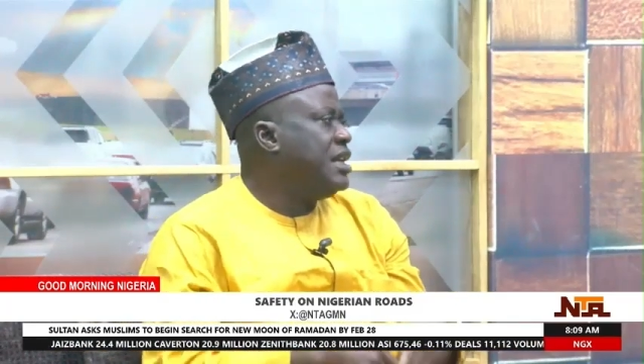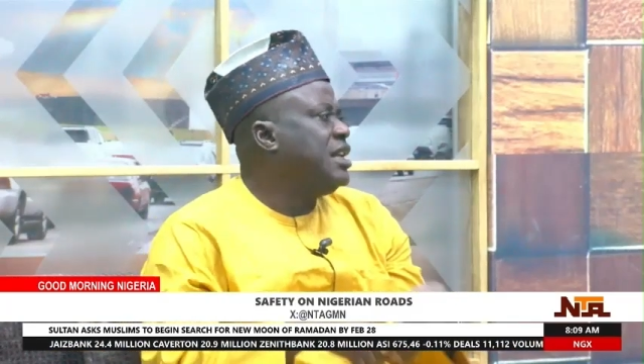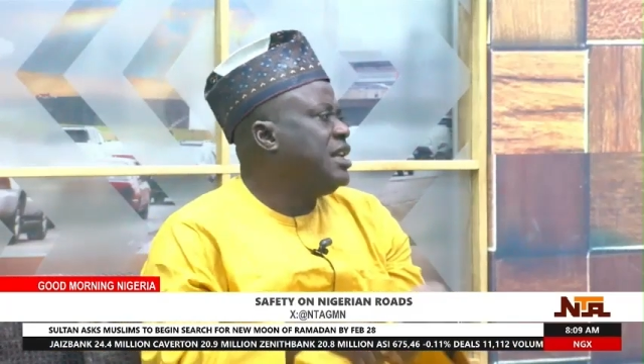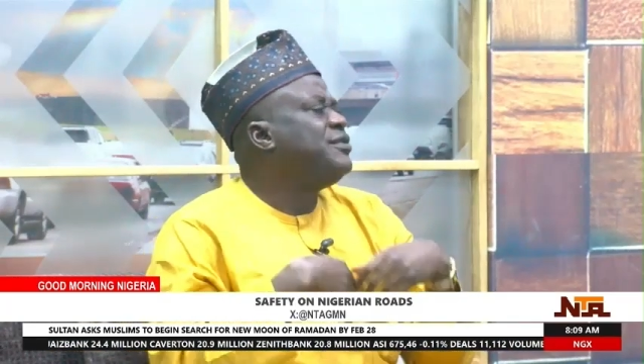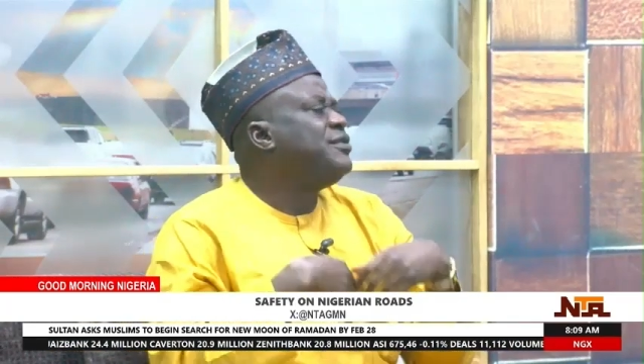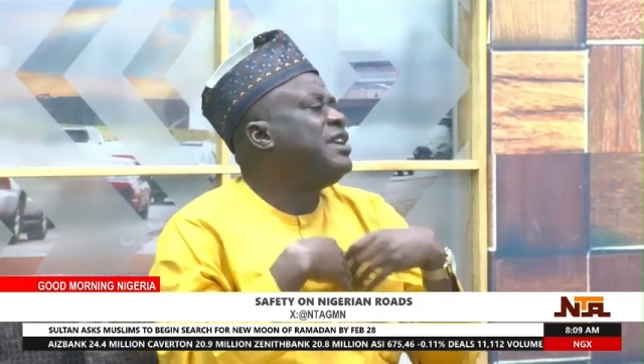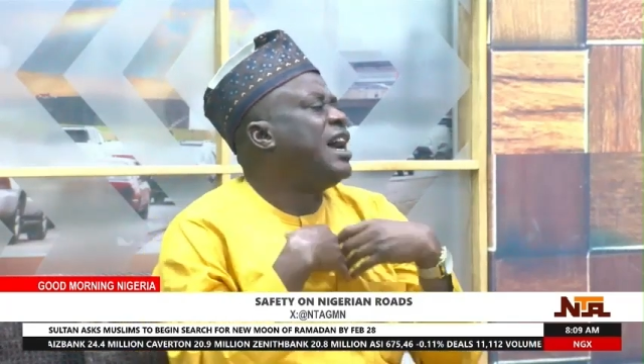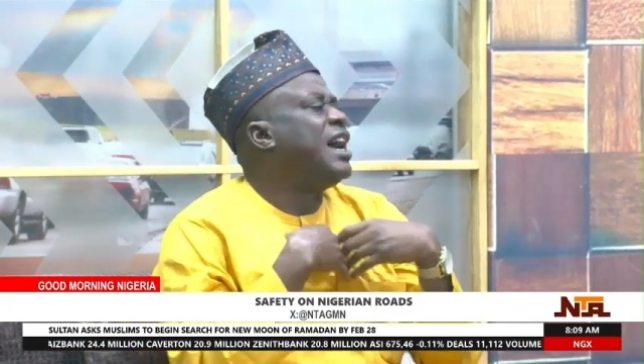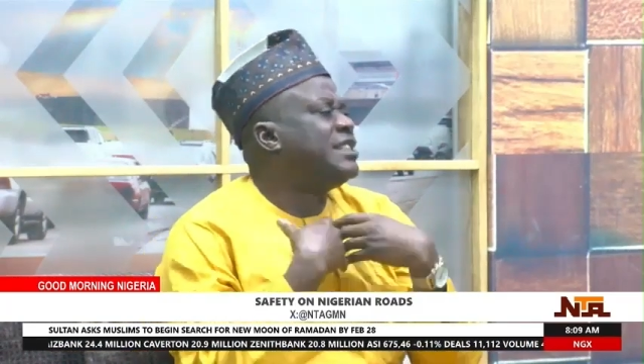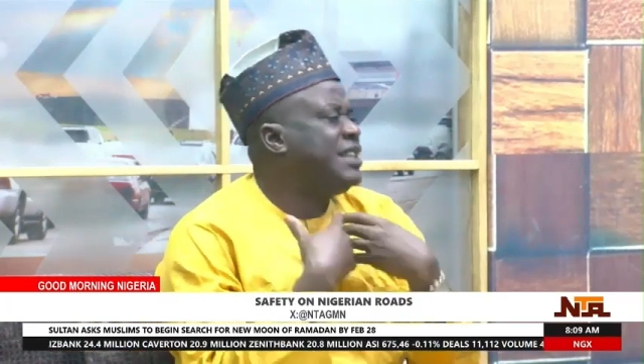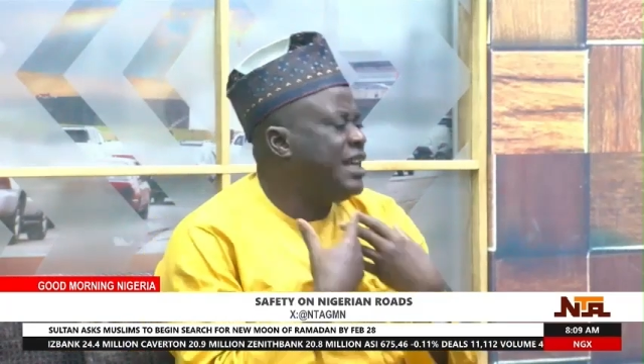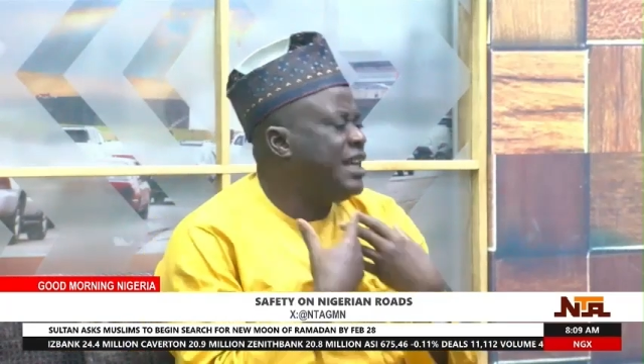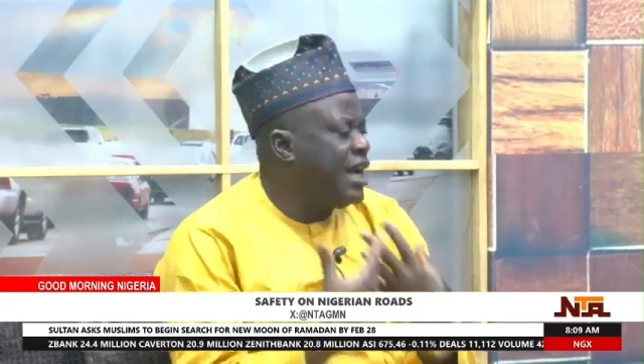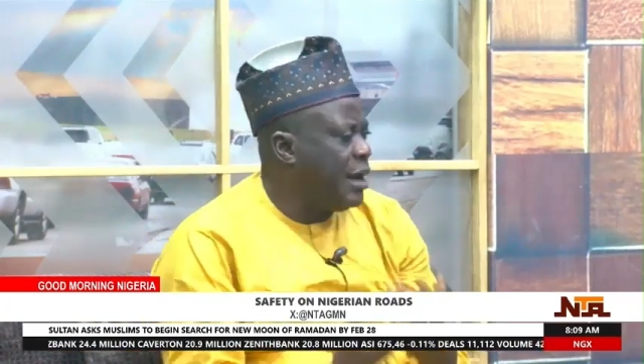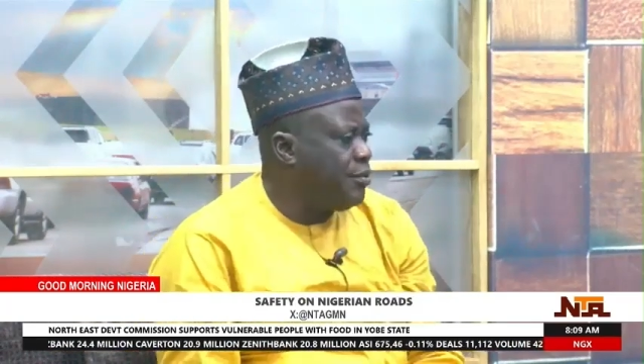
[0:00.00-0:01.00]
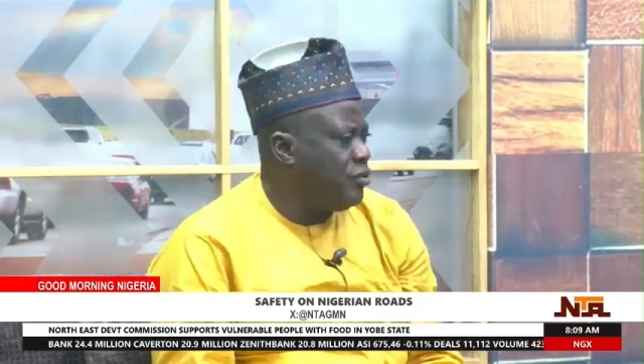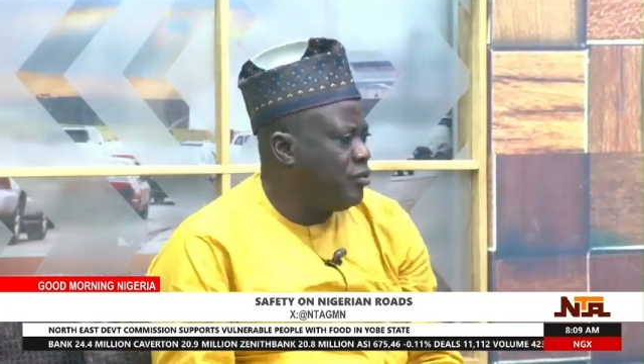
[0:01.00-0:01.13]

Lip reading: if the accident happen,